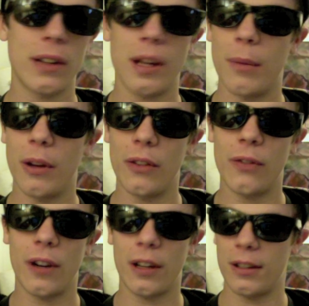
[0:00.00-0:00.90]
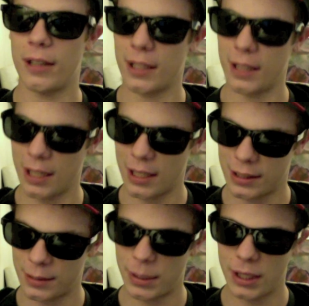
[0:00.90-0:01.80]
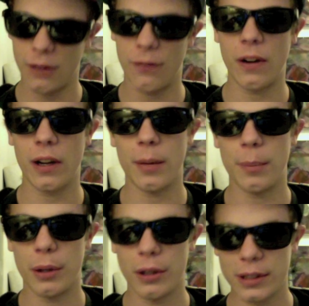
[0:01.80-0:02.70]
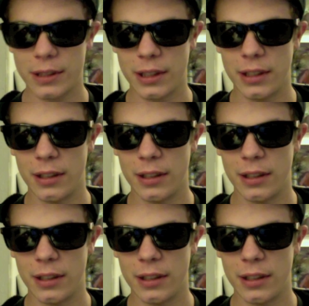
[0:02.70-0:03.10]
that motherfucker. Nick Diaz is being a fucking pussy.